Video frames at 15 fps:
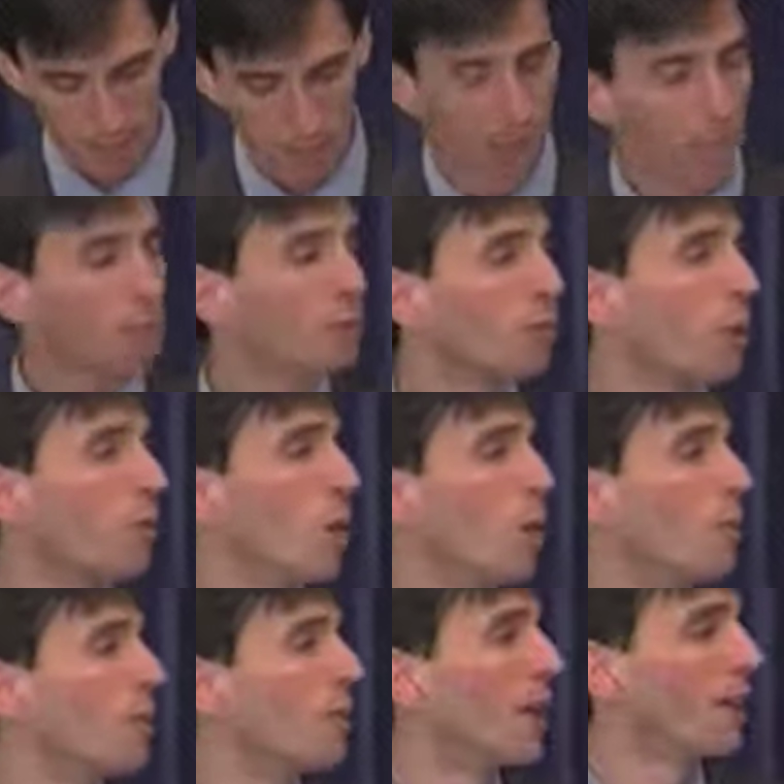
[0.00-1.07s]
Imagine for a
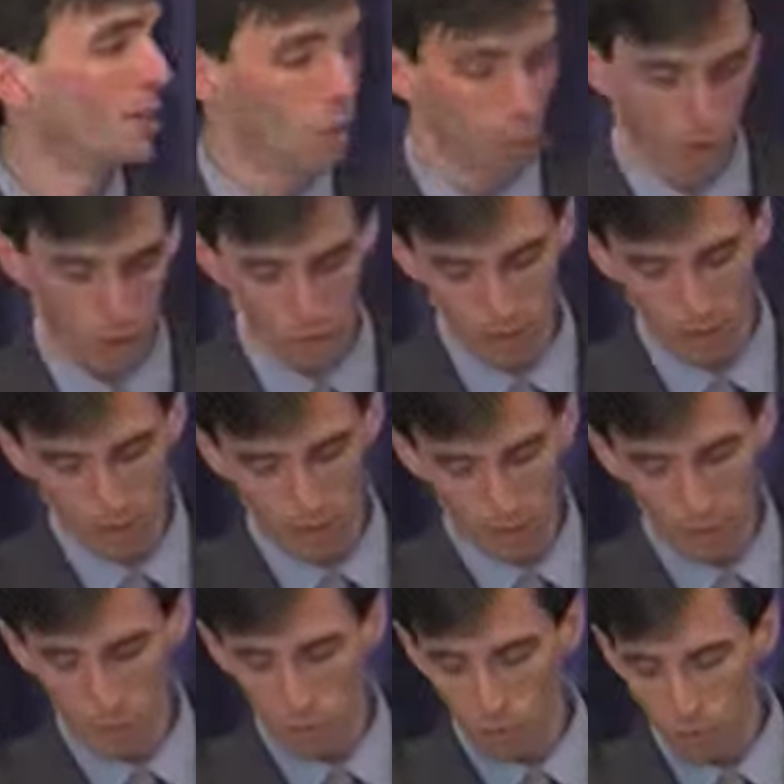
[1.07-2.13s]
moment that you could
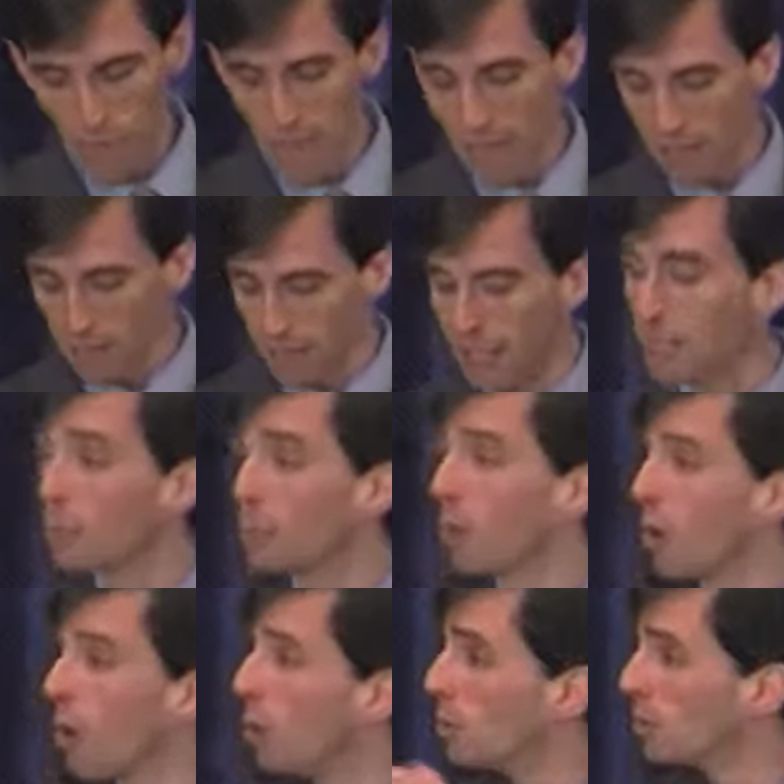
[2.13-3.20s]
choose to allocate
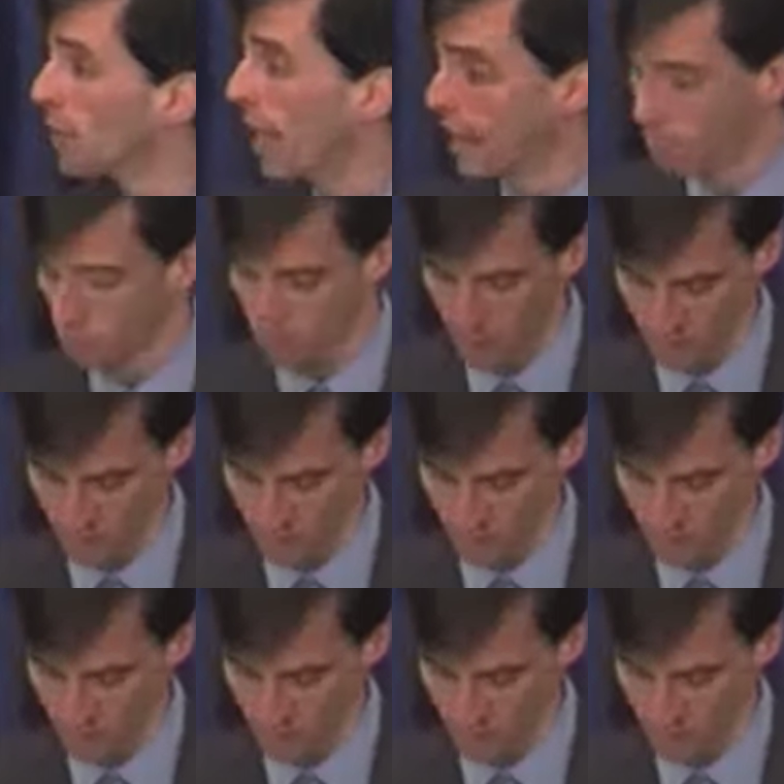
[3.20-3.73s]
your own tax